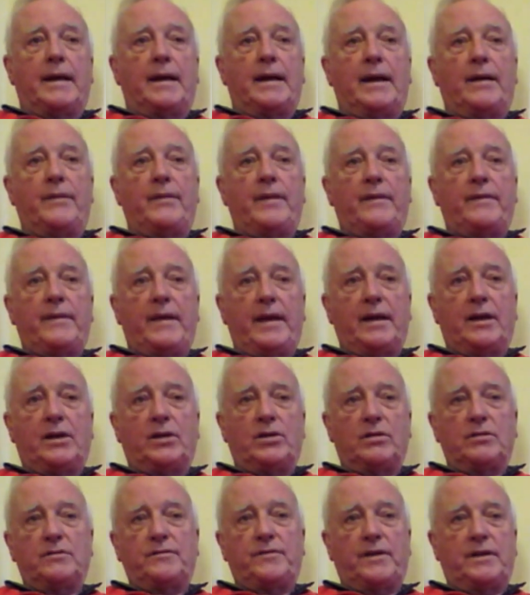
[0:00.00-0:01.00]
And then they
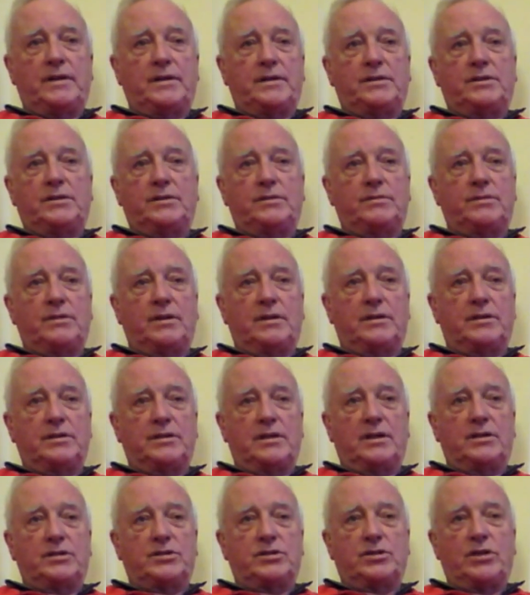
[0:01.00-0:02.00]
converted
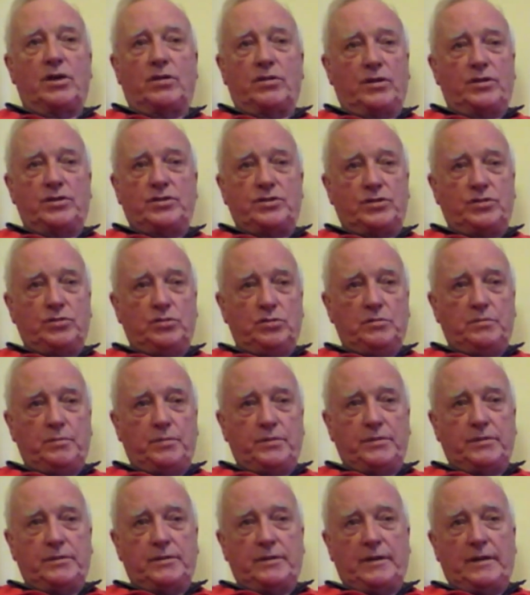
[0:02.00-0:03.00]
to a Scottish group,
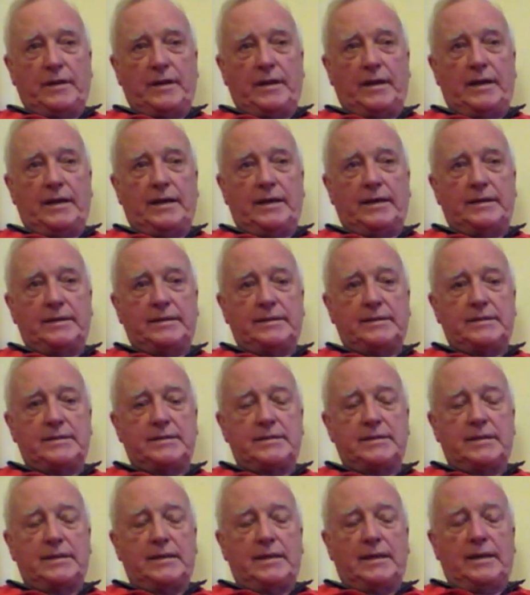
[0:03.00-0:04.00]

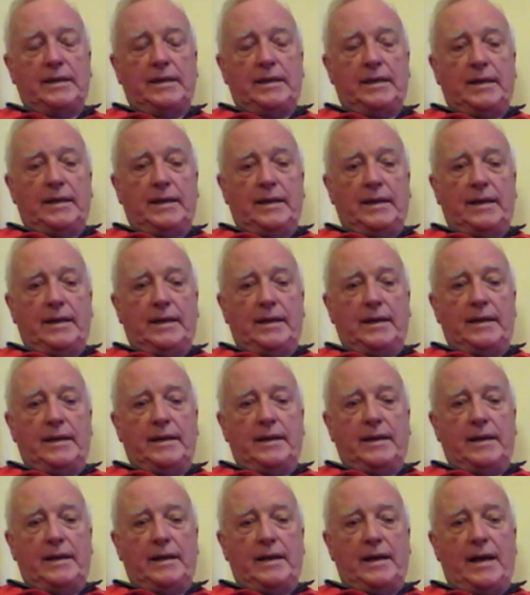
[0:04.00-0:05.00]
and
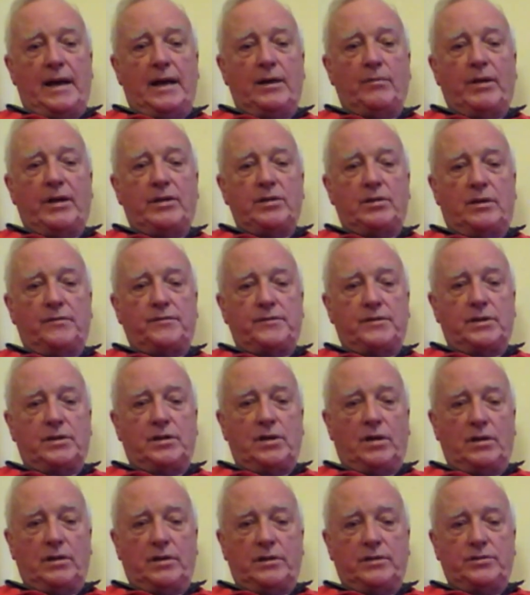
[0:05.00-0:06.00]
I went off to
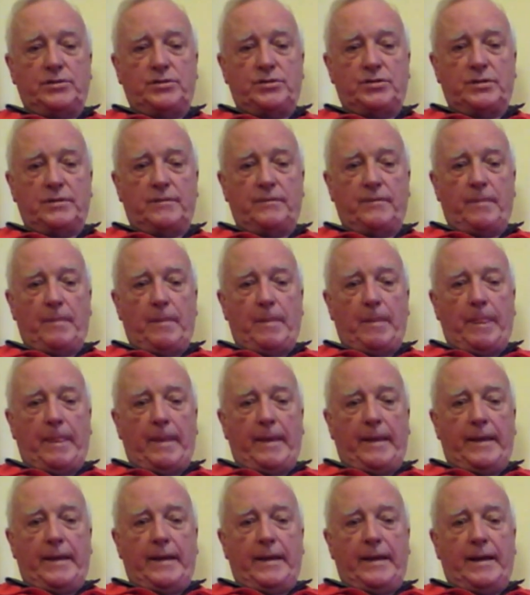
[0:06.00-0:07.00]
college
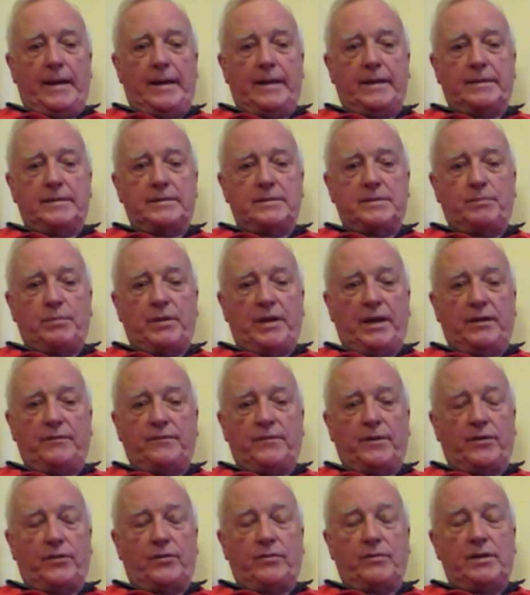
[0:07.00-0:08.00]
and played
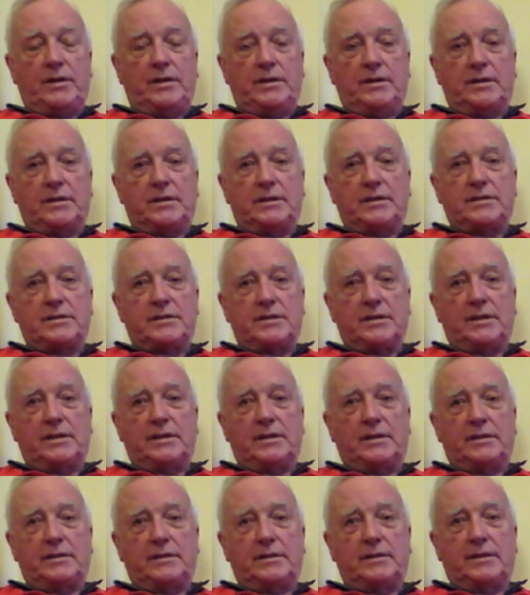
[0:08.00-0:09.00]
for 3 years
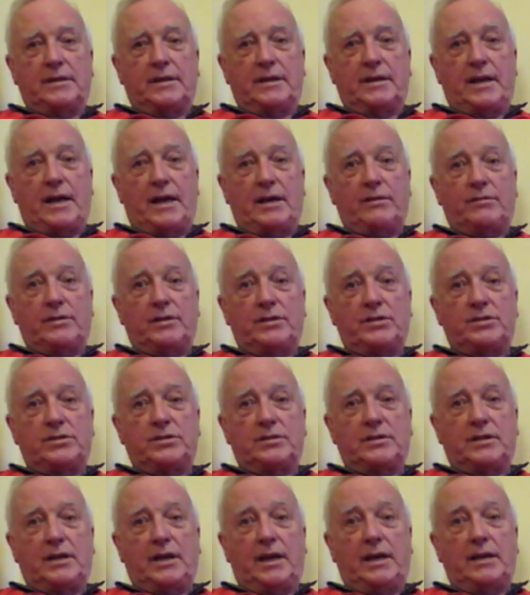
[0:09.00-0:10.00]
in an
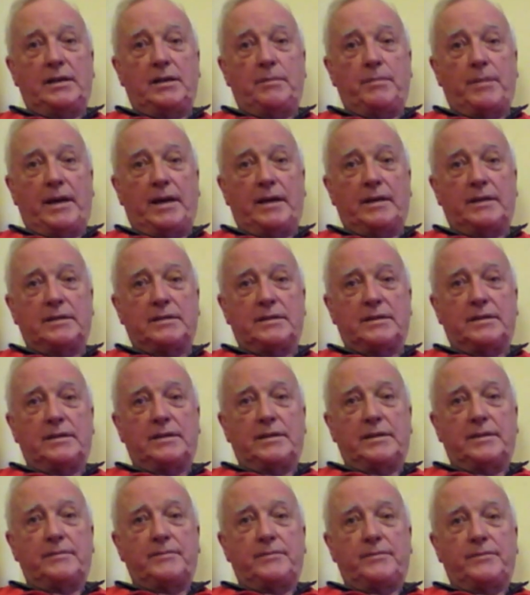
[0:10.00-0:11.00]
Irish ceilidh band
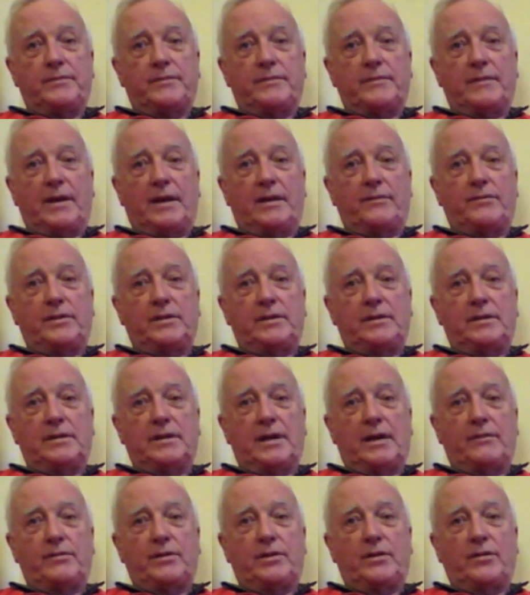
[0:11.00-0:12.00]

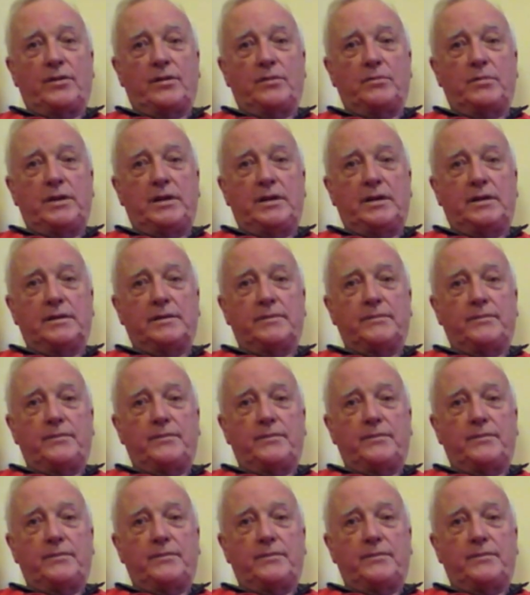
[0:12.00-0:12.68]
every other week.